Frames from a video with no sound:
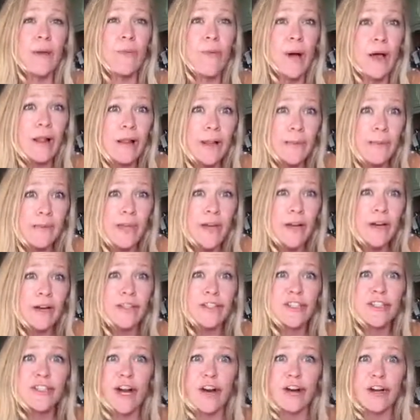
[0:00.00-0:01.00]
well up there
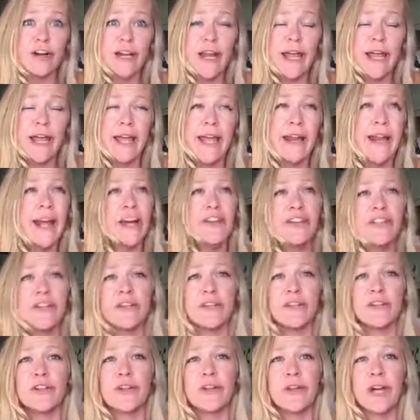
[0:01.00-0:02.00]
is Chardonnay, and
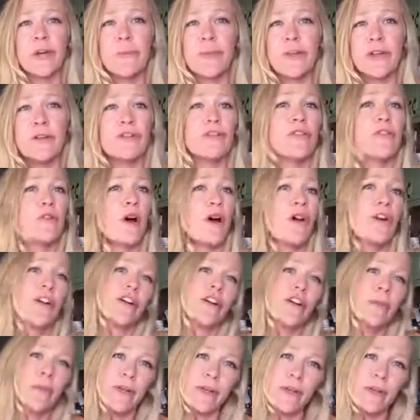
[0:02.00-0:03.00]
actually if you're growing Pinot Noir,
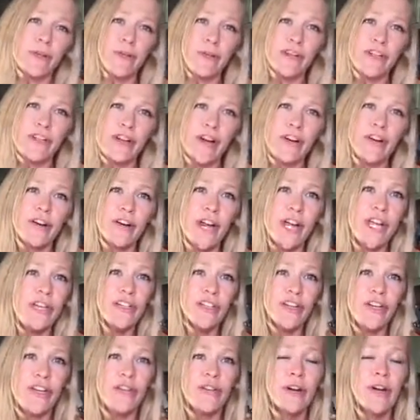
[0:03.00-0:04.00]
you're going to be growing Chardonnay
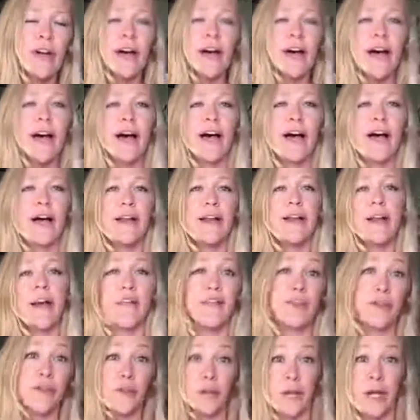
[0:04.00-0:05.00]
too.
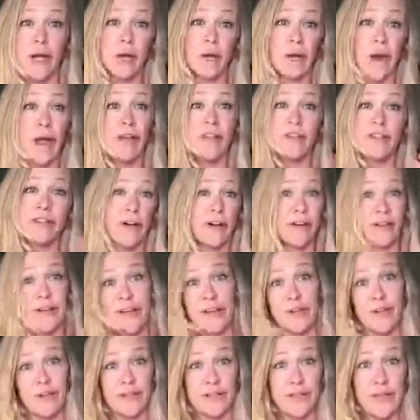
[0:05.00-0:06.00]
Not the other way around,
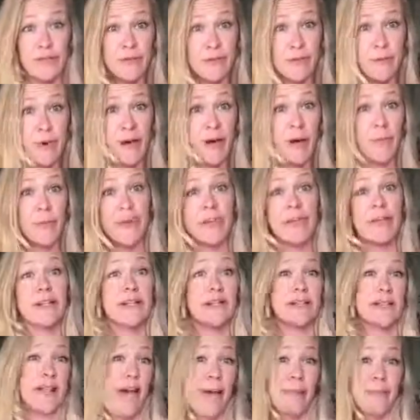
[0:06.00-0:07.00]
Chardonnay grows everywhere, but it
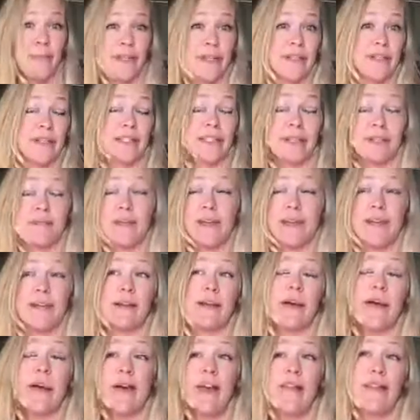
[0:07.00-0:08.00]
just happens to
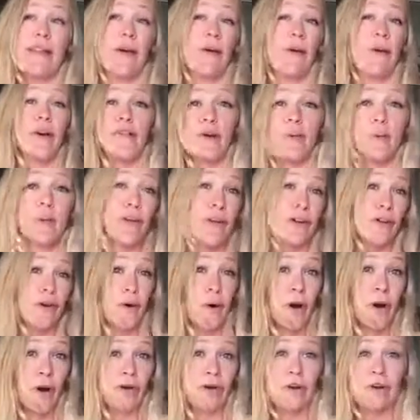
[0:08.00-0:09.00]
be that wherever Pinot
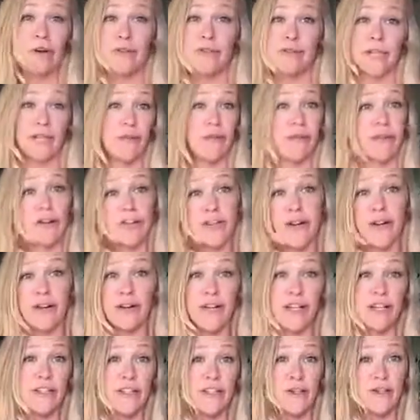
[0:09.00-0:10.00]
Noir grows, they grow
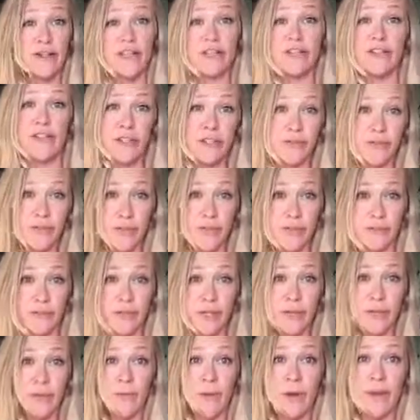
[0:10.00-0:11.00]
Chardonnay too. They just grow
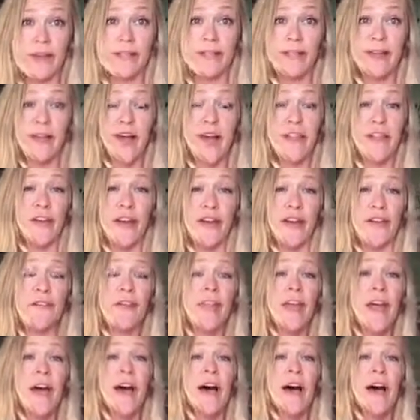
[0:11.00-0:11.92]
really well together.